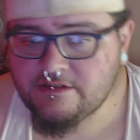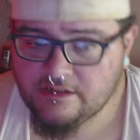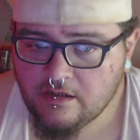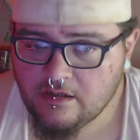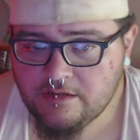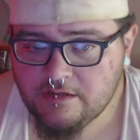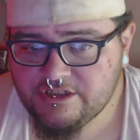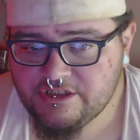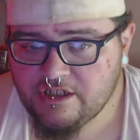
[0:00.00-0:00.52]

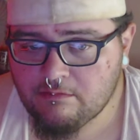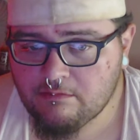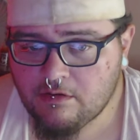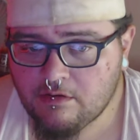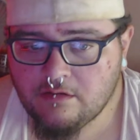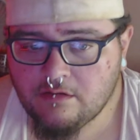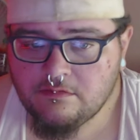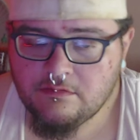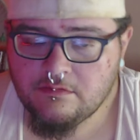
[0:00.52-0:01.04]
Actually, you might
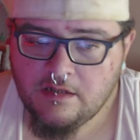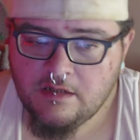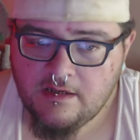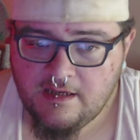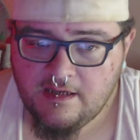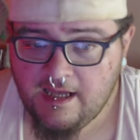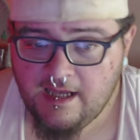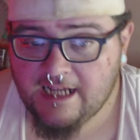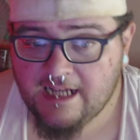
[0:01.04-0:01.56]
go to prison.
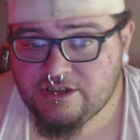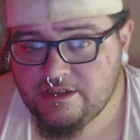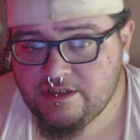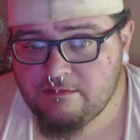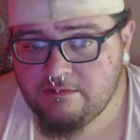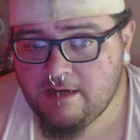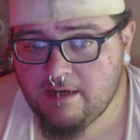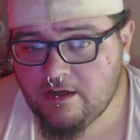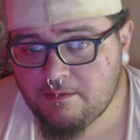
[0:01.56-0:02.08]

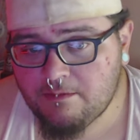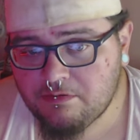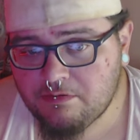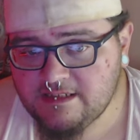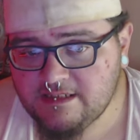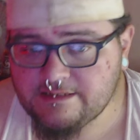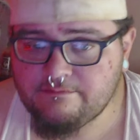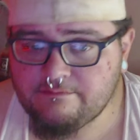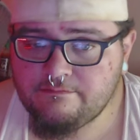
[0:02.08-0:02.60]

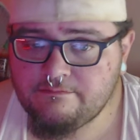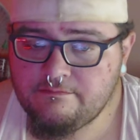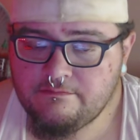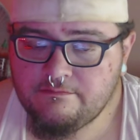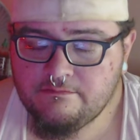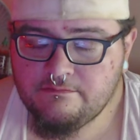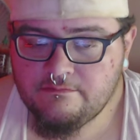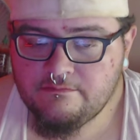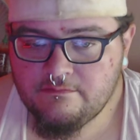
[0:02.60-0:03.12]
Well,
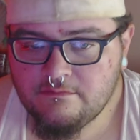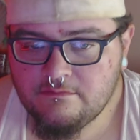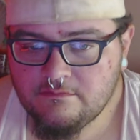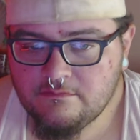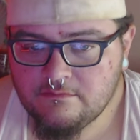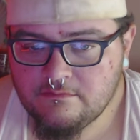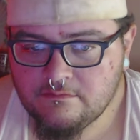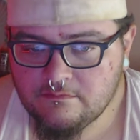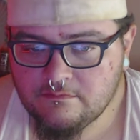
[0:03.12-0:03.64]
fuck a doodle do.